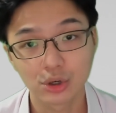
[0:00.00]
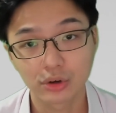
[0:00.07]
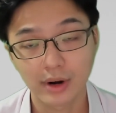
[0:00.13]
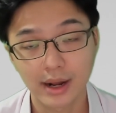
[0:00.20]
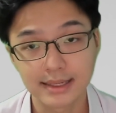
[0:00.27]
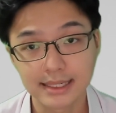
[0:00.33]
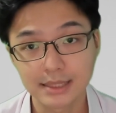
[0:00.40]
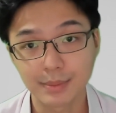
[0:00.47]

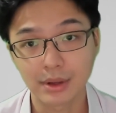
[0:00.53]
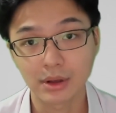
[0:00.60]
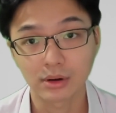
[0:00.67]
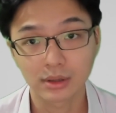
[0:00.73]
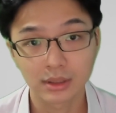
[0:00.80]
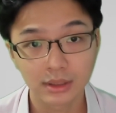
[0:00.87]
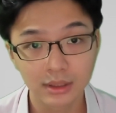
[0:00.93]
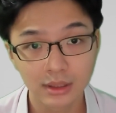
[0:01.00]
crisis may
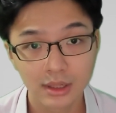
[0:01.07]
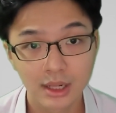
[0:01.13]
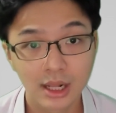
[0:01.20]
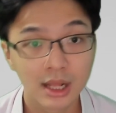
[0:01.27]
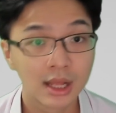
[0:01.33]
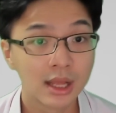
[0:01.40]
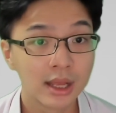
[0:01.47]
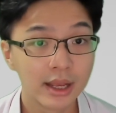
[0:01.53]
occur,
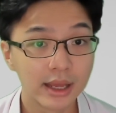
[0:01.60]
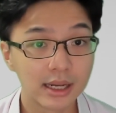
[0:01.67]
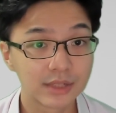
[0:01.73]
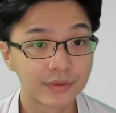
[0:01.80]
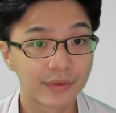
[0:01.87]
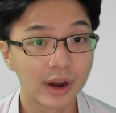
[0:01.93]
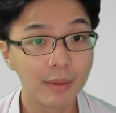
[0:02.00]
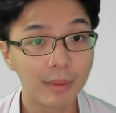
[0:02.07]
it is
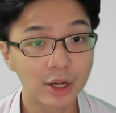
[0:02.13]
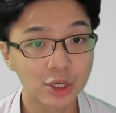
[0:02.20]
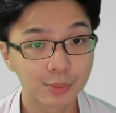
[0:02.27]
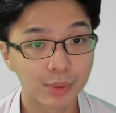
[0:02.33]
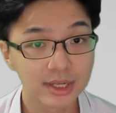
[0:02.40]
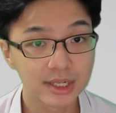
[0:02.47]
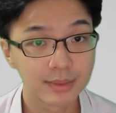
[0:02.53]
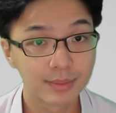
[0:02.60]
very much
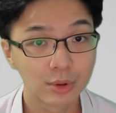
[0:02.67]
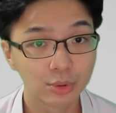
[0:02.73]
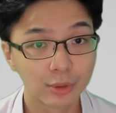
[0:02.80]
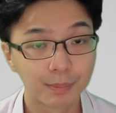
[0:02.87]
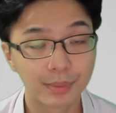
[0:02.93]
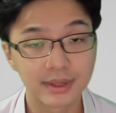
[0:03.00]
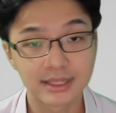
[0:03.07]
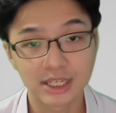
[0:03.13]
possible to
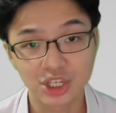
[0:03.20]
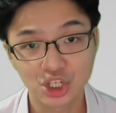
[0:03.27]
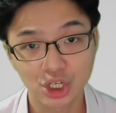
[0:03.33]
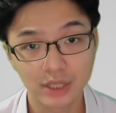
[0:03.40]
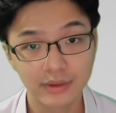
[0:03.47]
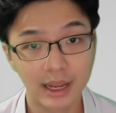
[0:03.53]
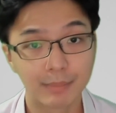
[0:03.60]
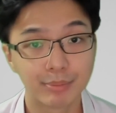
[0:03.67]

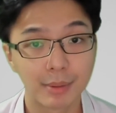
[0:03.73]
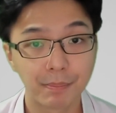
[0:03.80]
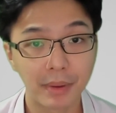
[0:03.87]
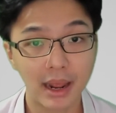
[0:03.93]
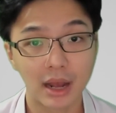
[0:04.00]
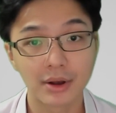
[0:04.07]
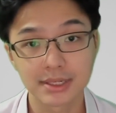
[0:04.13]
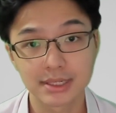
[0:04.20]
position and
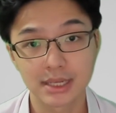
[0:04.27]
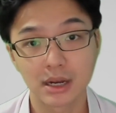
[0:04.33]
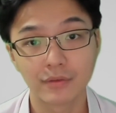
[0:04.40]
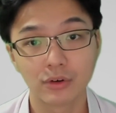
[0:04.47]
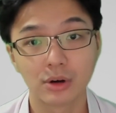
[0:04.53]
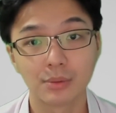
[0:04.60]
prepare ourselves for a